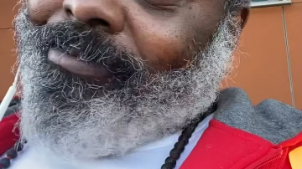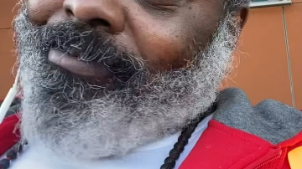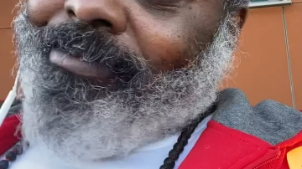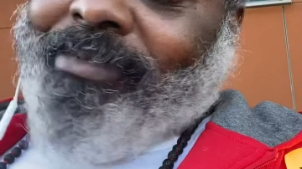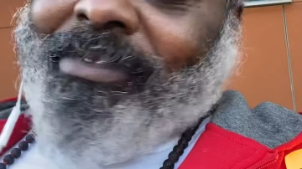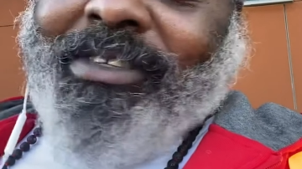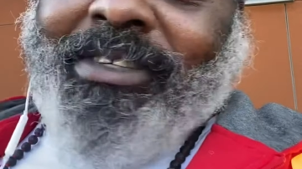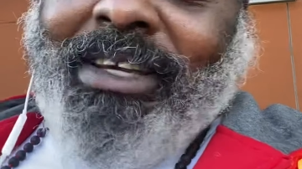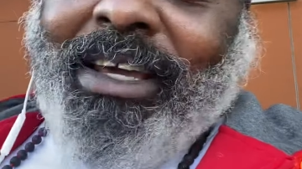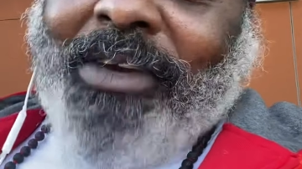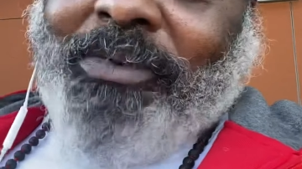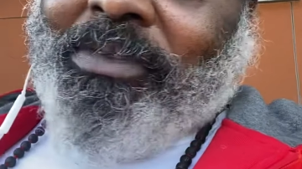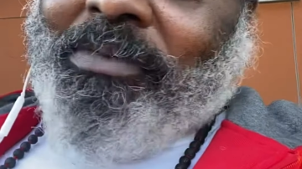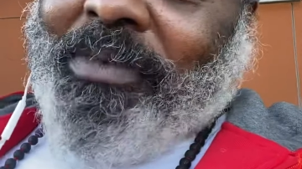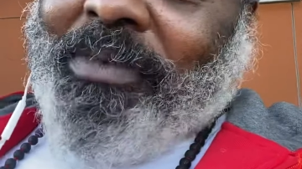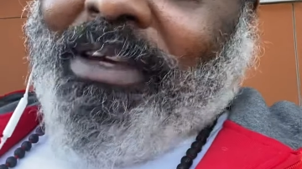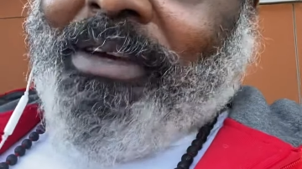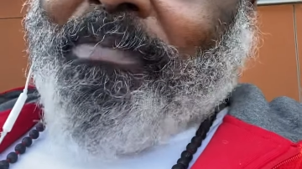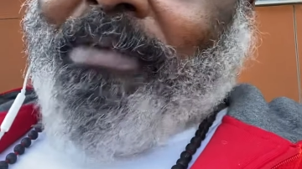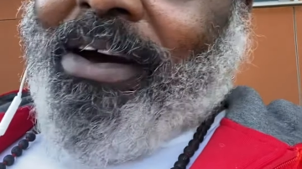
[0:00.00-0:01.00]
check with
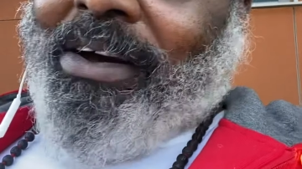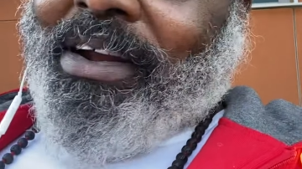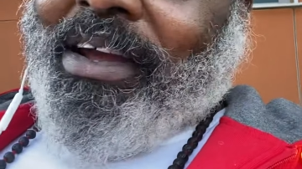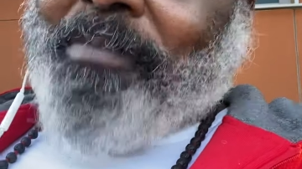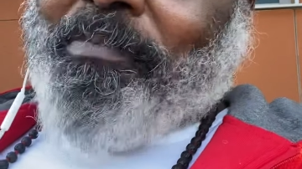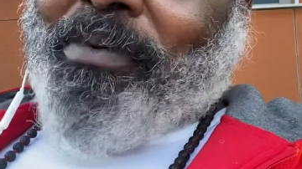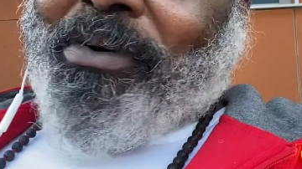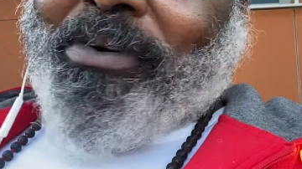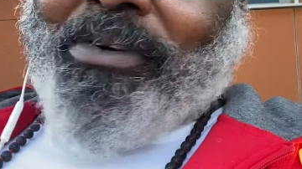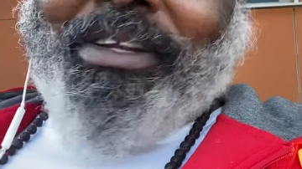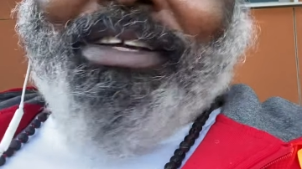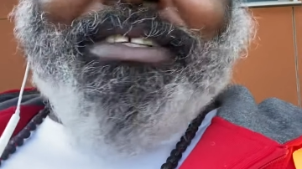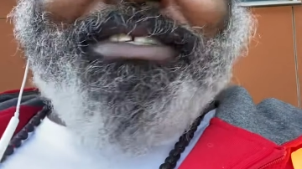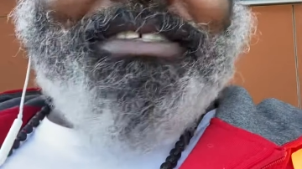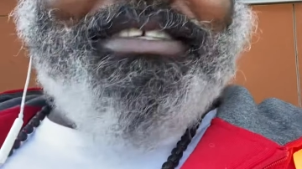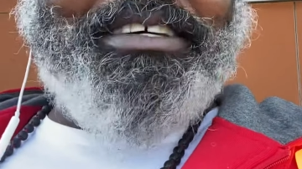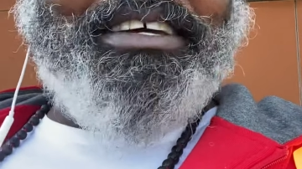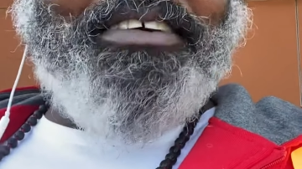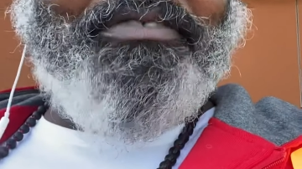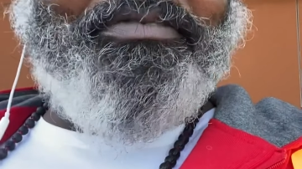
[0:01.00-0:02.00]
me about April. Let's
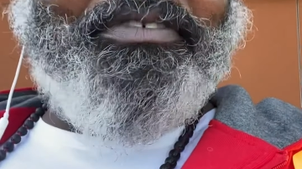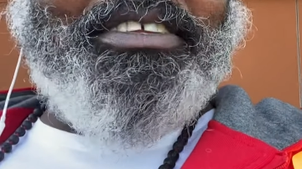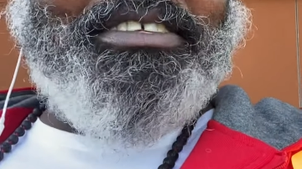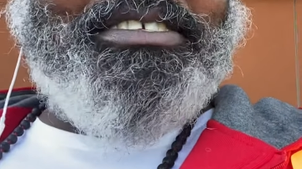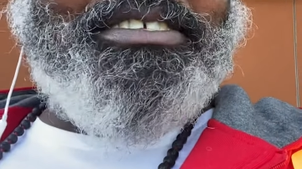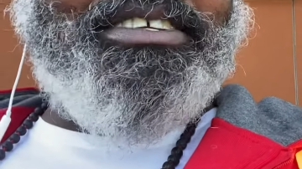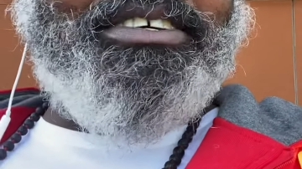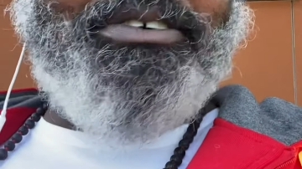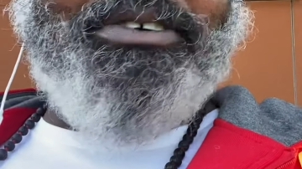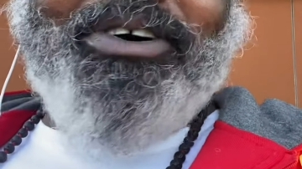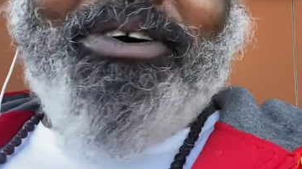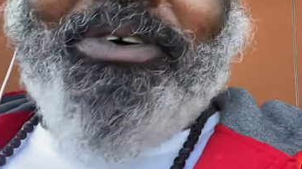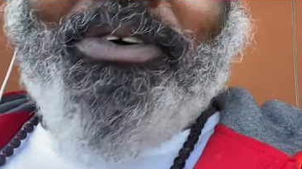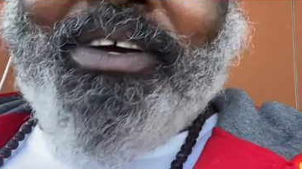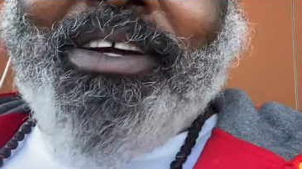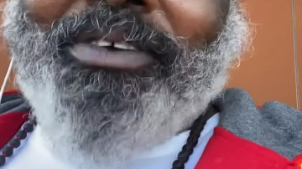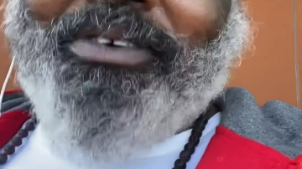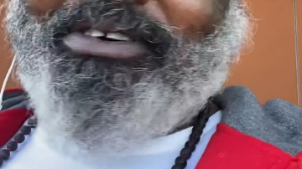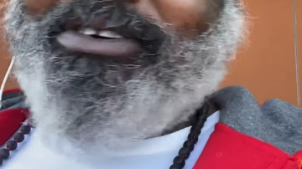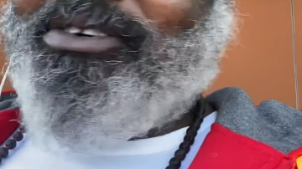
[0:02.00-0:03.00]
see if it's still
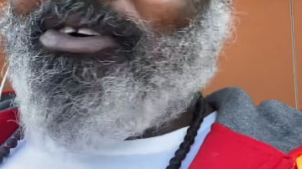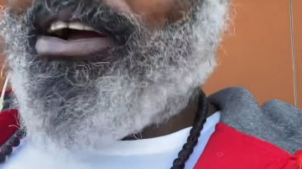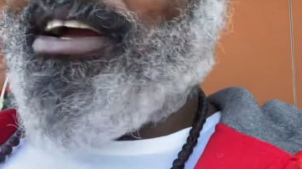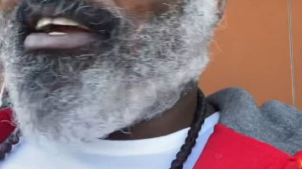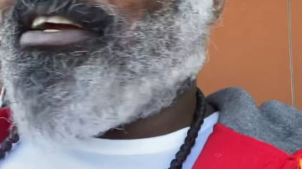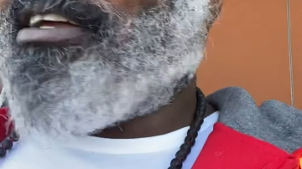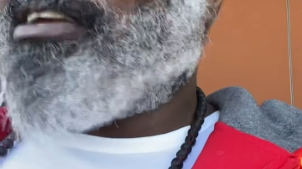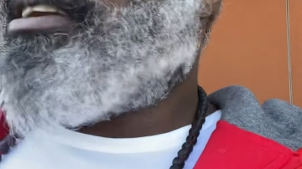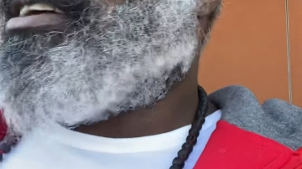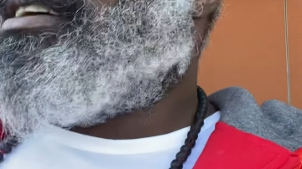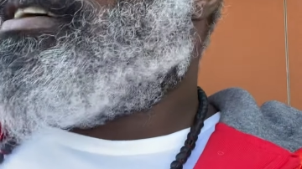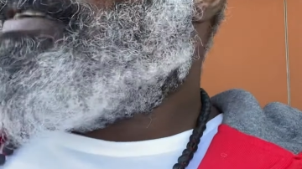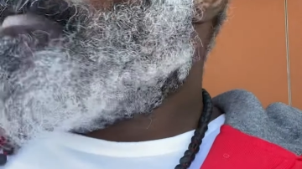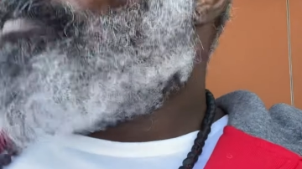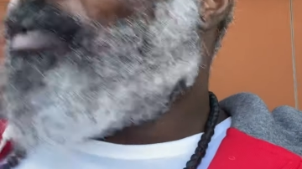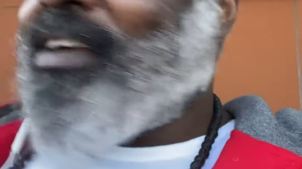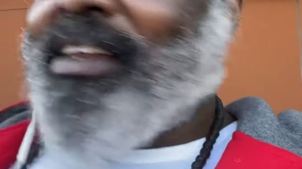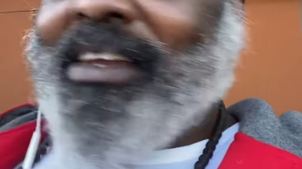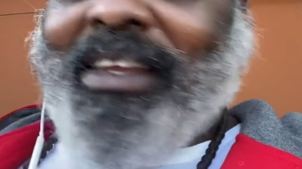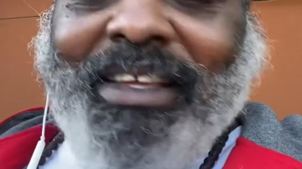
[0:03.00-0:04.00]
going great.
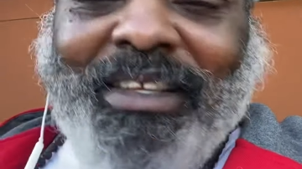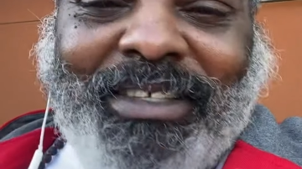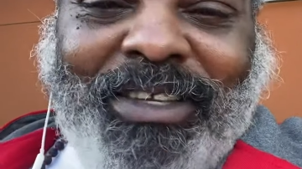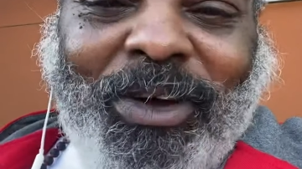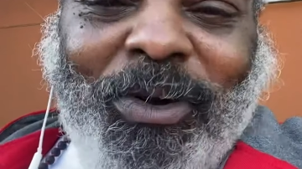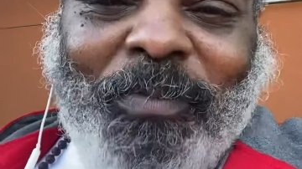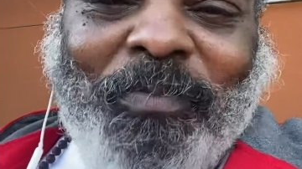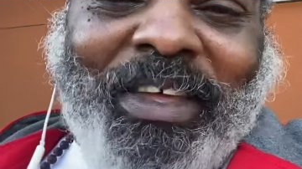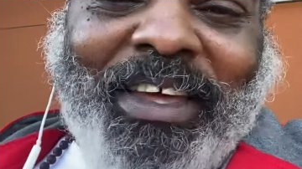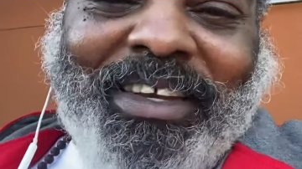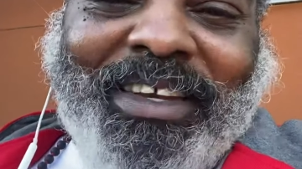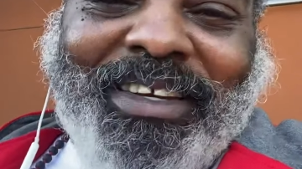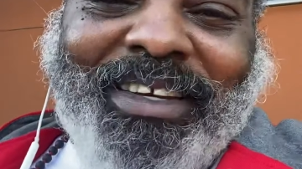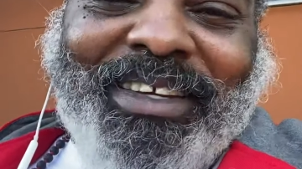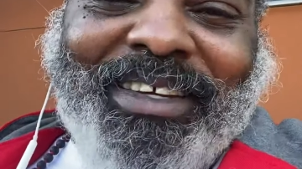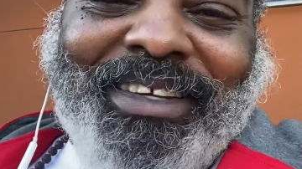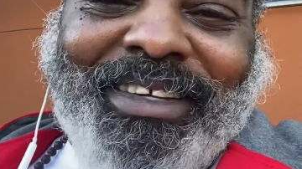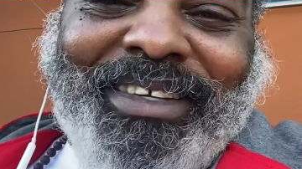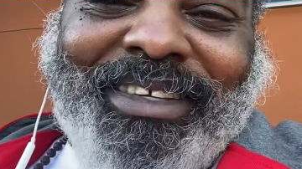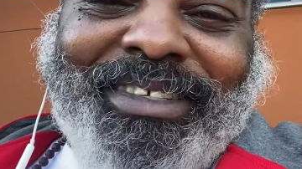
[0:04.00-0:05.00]
And let's hope that it
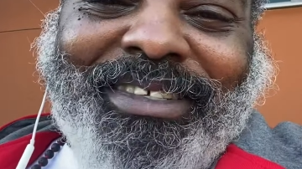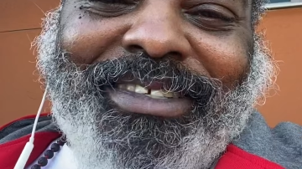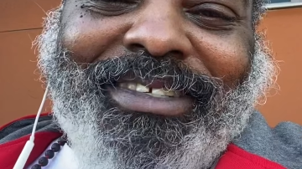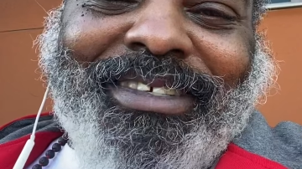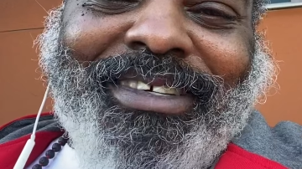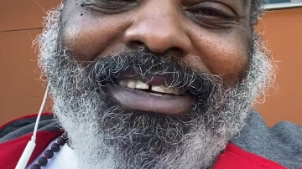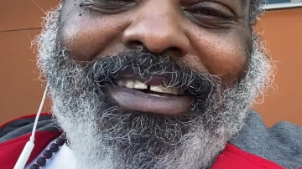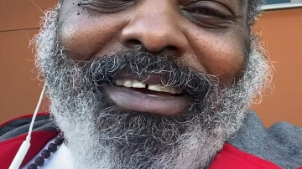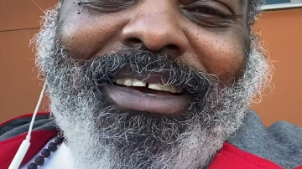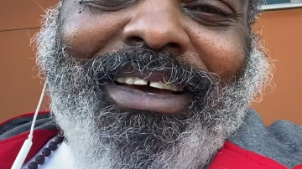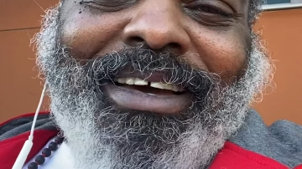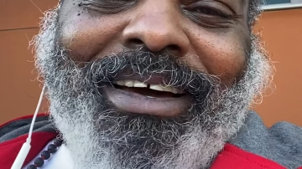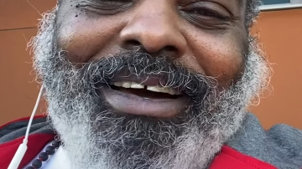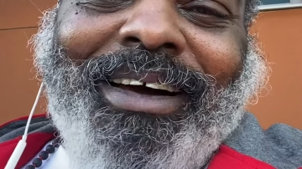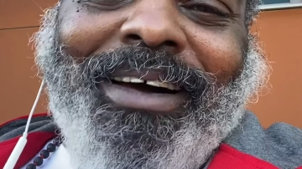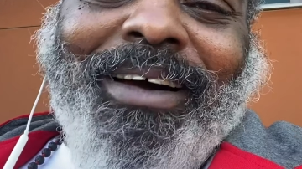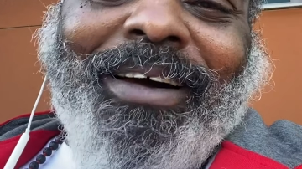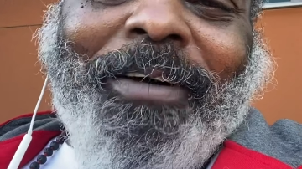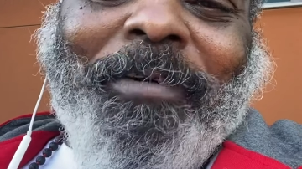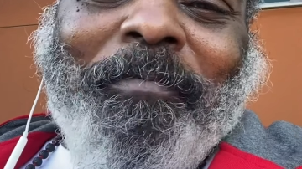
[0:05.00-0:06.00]
is.
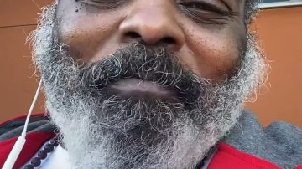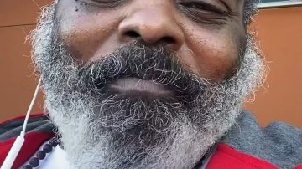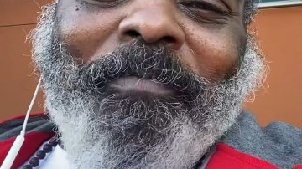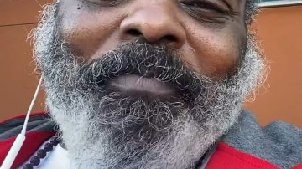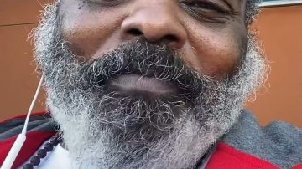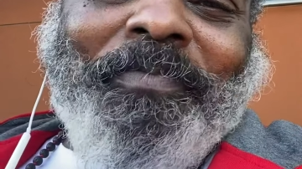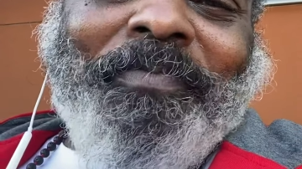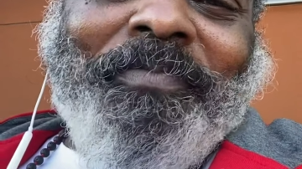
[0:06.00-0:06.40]
And